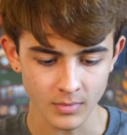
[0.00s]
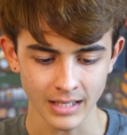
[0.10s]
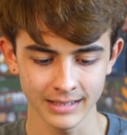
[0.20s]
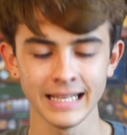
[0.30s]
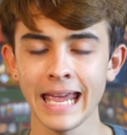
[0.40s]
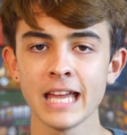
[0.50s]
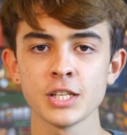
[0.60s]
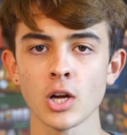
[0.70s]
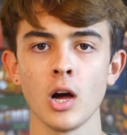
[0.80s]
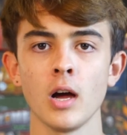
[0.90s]

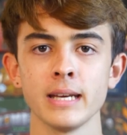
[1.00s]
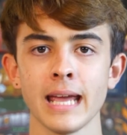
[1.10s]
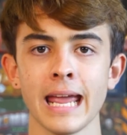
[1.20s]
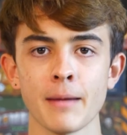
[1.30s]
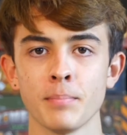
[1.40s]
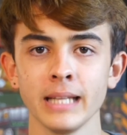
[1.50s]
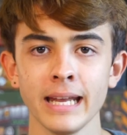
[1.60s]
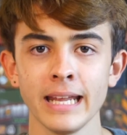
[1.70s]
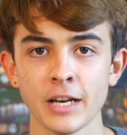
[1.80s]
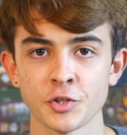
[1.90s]
land on a
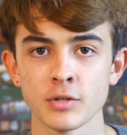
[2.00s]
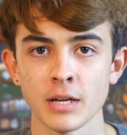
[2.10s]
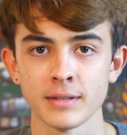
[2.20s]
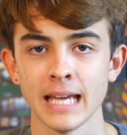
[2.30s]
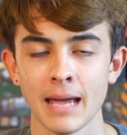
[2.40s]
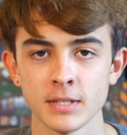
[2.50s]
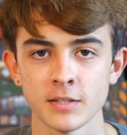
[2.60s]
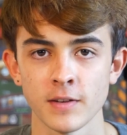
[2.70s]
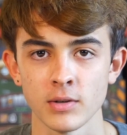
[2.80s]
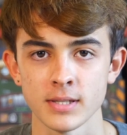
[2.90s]
planet and turned out the
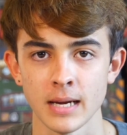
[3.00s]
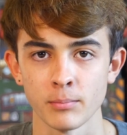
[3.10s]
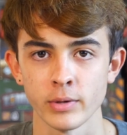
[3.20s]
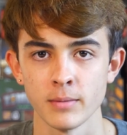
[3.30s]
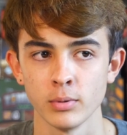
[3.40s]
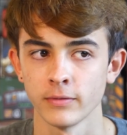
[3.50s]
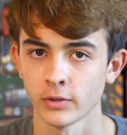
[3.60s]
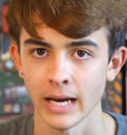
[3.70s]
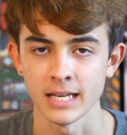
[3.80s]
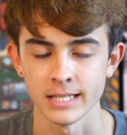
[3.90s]
atmosphere is not breathable
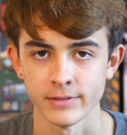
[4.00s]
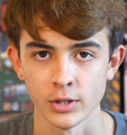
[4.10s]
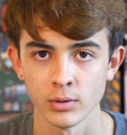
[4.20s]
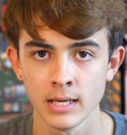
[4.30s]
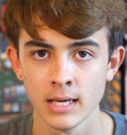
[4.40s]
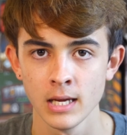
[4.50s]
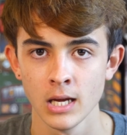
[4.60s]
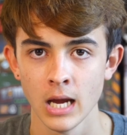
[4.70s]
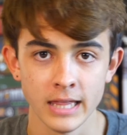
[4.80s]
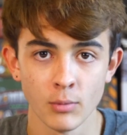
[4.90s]
for any of you.
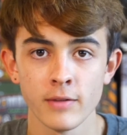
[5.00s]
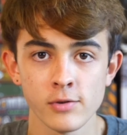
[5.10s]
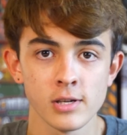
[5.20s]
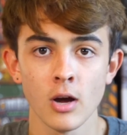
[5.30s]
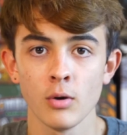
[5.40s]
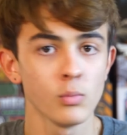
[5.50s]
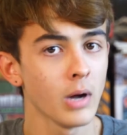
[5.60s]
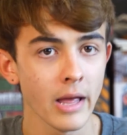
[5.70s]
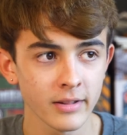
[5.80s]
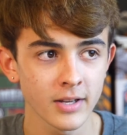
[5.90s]
And then one of you can go,
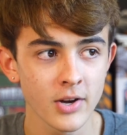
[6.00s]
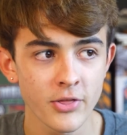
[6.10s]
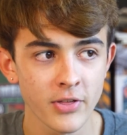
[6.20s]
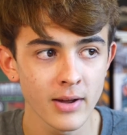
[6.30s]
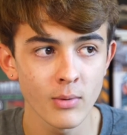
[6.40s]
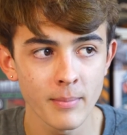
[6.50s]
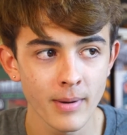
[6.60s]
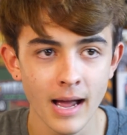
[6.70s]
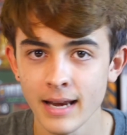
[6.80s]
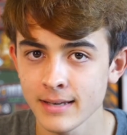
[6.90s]
well, good thing we
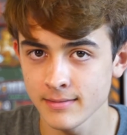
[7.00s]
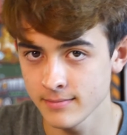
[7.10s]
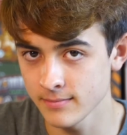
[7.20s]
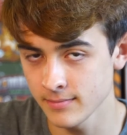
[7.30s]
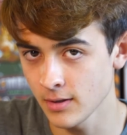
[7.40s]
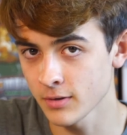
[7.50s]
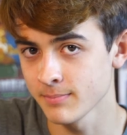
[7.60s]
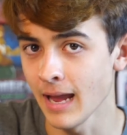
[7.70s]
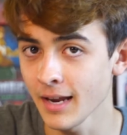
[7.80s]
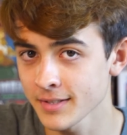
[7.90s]
bought those
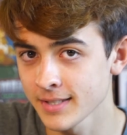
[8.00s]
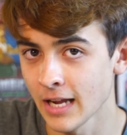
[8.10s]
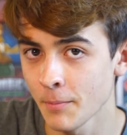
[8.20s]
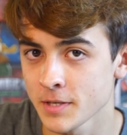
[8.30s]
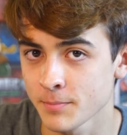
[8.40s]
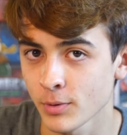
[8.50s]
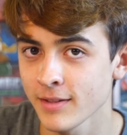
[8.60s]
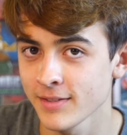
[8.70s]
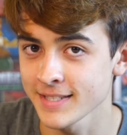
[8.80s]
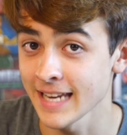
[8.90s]
masks that help us
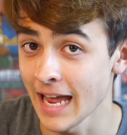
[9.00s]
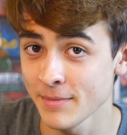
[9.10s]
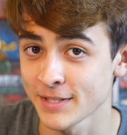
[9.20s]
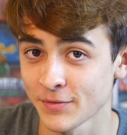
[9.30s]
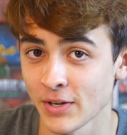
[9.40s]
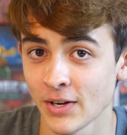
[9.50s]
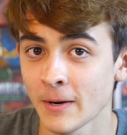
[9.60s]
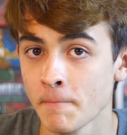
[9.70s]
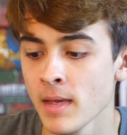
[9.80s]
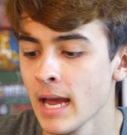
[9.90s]
breathe in this
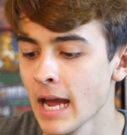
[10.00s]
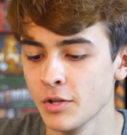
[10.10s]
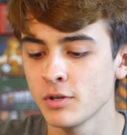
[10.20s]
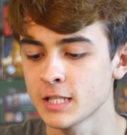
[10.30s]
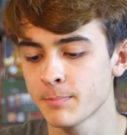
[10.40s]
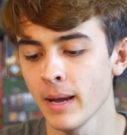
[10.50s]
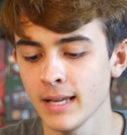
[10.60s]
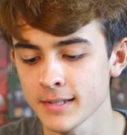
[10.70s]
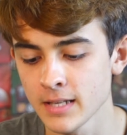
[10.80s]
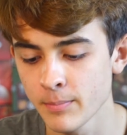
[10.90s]
atmosphere. And then you can spend
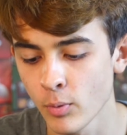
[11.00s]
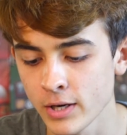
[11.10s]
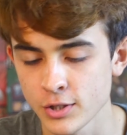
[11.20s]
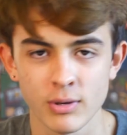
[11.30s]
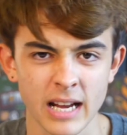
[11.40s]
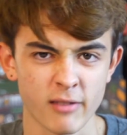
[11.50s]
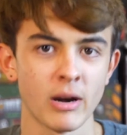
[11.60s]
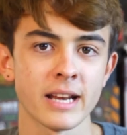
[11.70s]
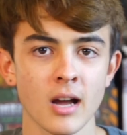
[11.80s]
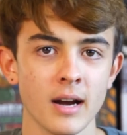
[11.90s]
Destiny Point to kind of
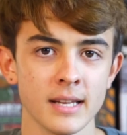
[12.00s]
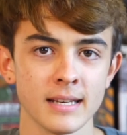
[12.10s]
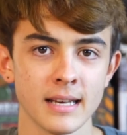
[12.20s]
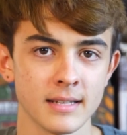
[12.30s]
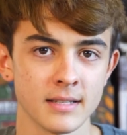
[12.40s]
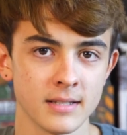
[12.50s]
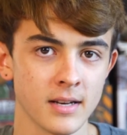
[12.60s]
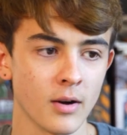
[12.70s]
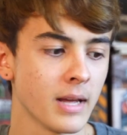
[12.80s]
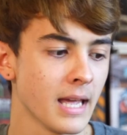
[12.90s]
retcon and, you
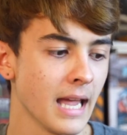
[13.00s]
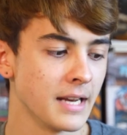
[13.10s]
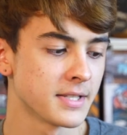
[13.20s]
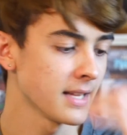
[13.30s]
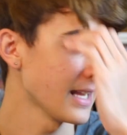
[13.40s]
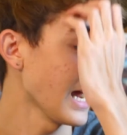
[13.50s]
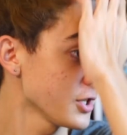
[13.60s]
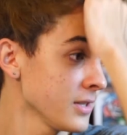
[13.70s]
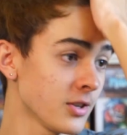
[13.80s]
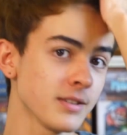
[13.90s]
know, and say that
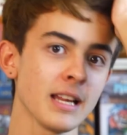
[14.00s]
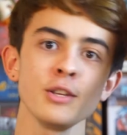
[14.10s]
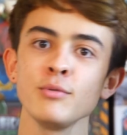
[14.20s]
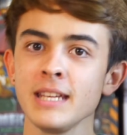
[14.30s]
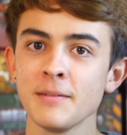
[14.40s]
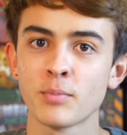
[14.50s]
actually it turns out you did